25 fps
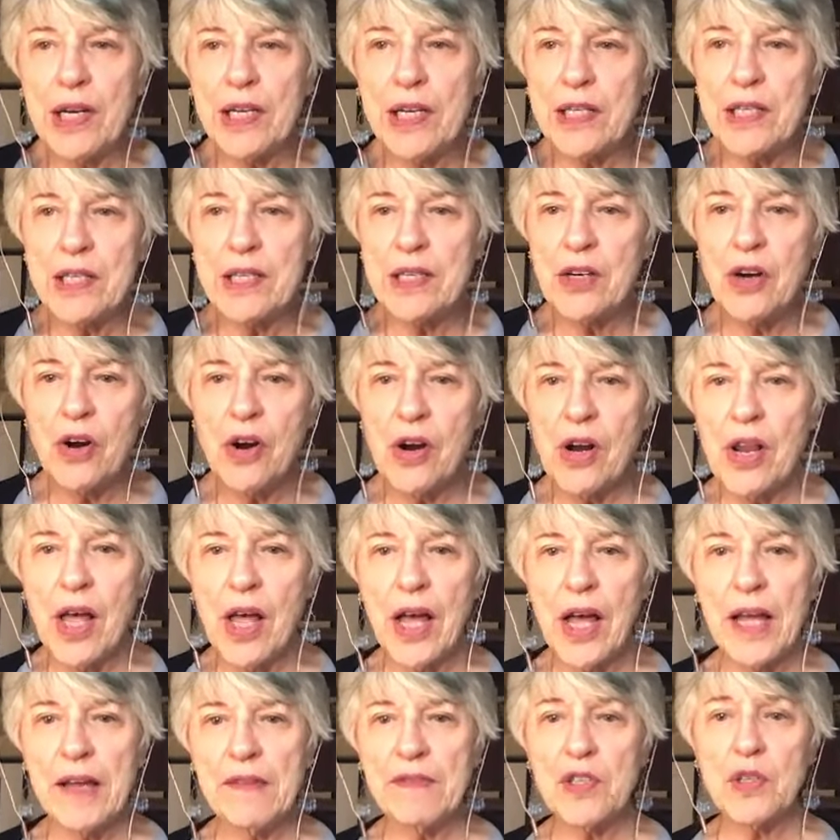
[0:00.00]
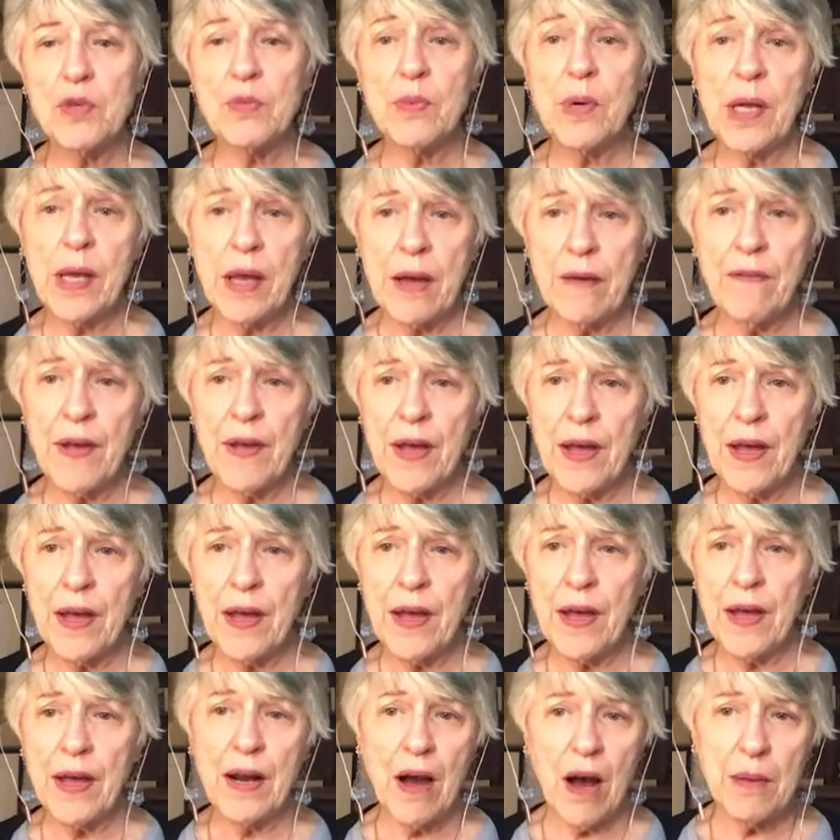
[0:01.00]
Bonnets in our lives, we have
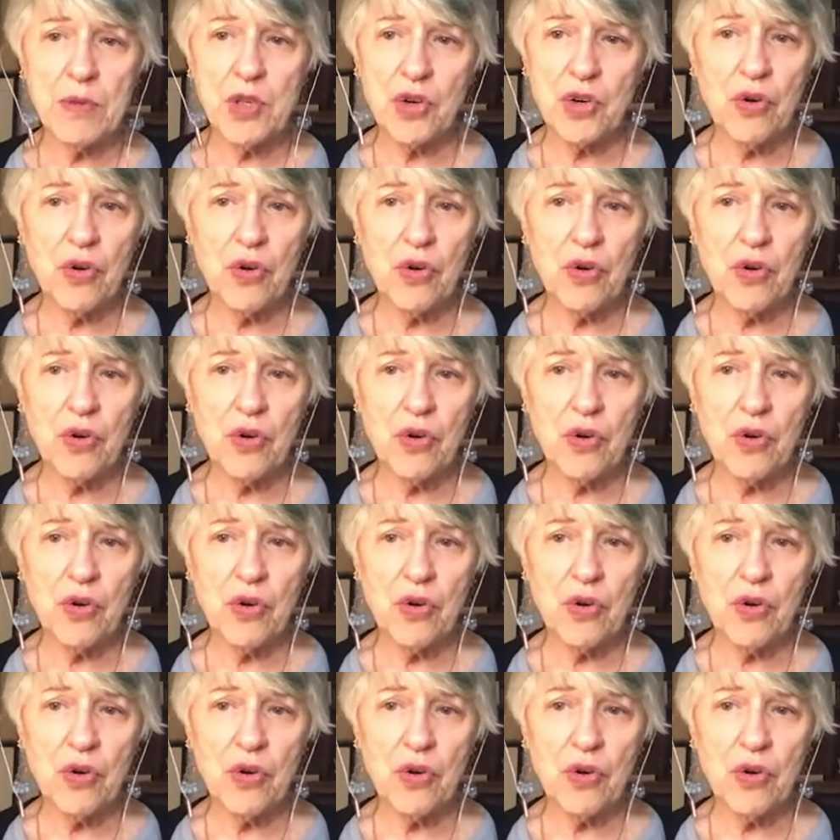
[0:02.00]
had,